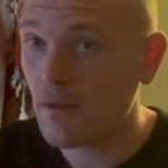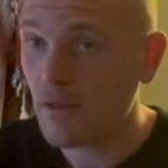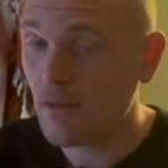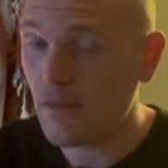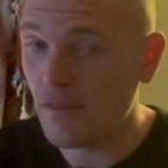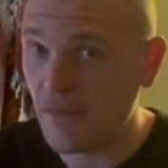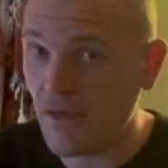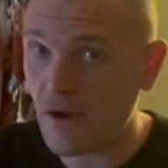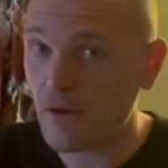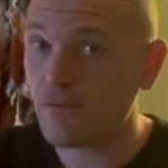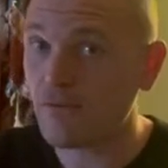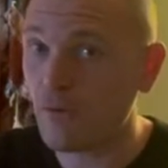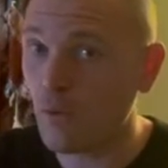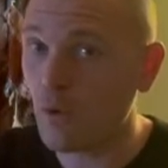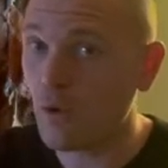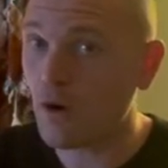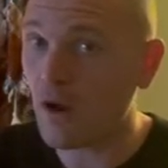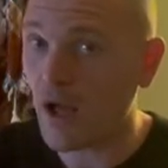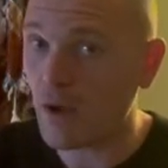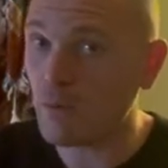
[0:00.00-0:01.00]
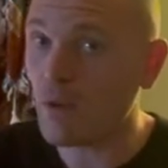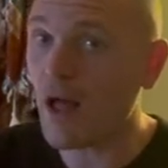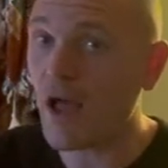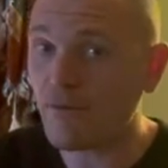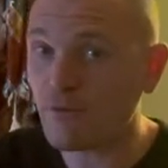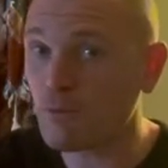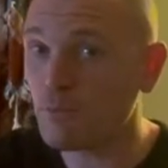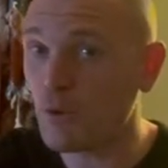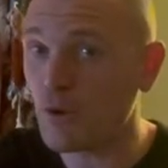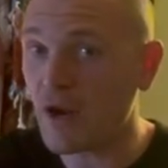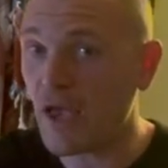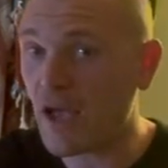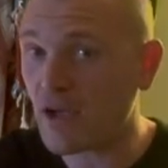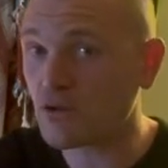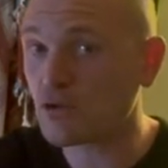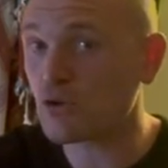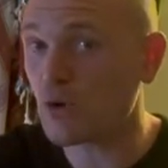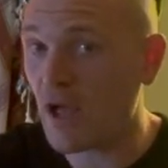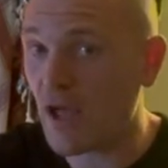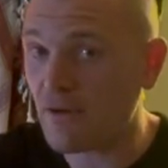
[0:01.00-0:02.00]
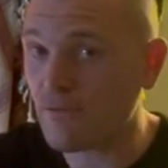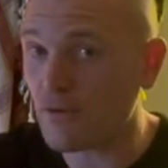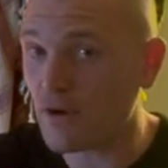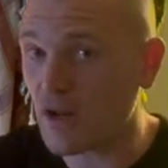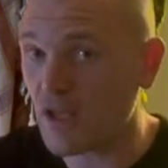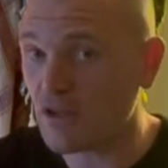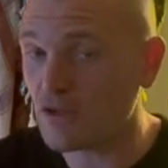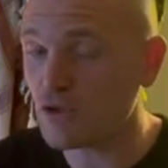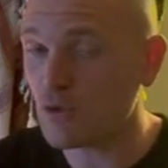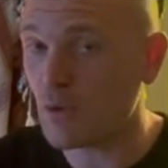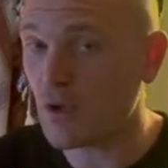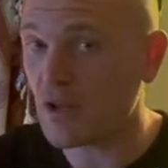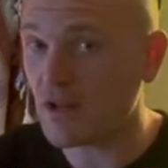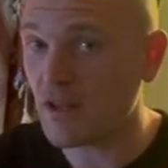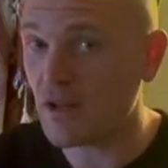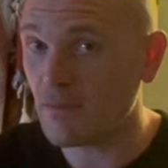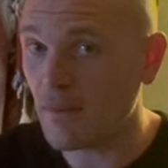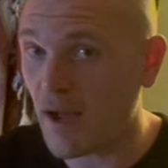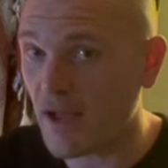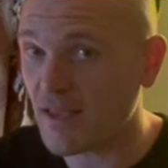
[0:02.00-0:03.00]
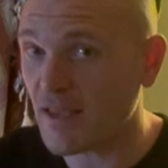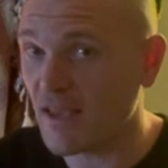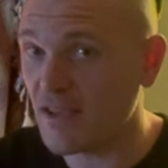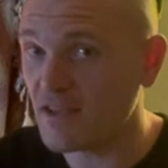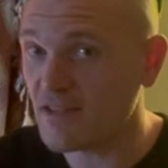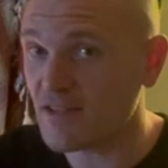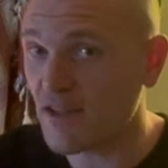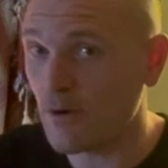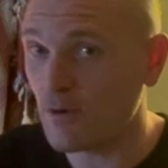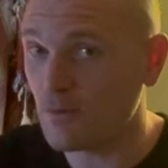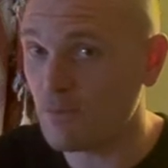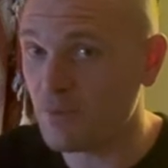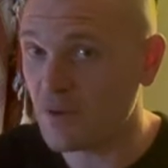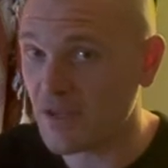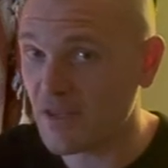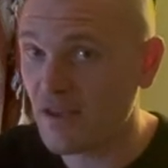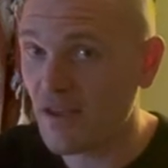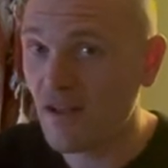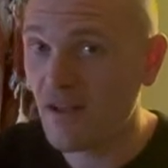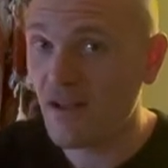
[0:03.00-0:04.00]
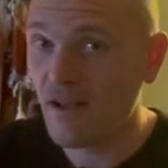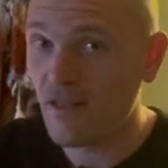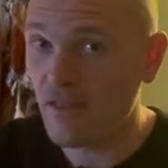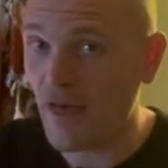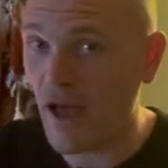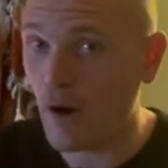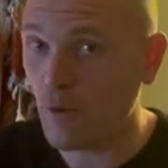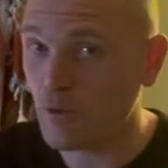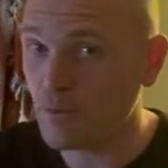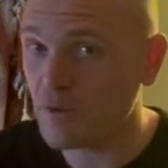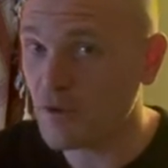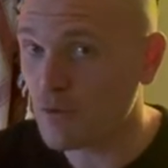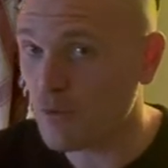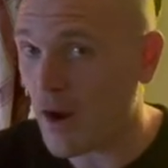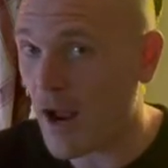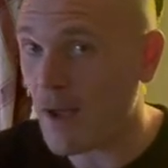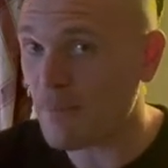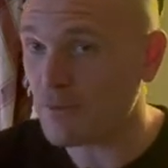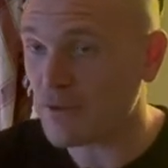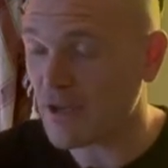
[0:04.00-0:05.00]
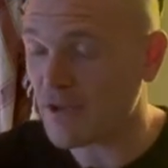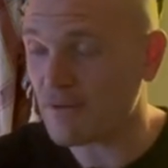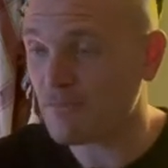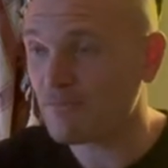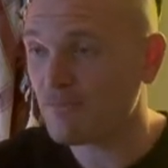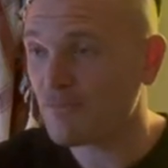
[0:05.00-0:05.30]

Therefore, I will have to put extra effort into it. In my case, that would be that would be grappling.